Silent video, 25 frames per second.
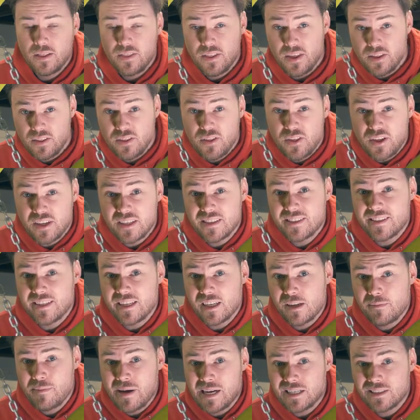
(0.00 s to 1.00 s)
The other thing to
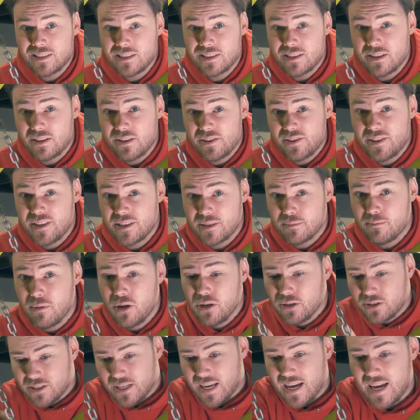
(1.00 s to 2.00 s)
think about is that this
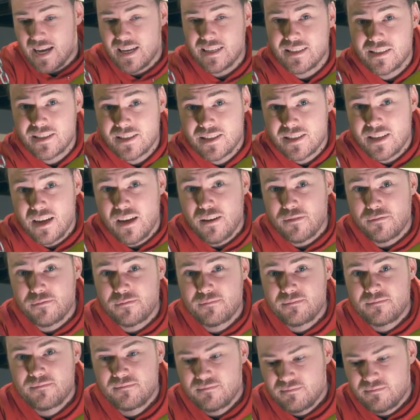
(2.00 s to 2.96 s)
motor has stuff.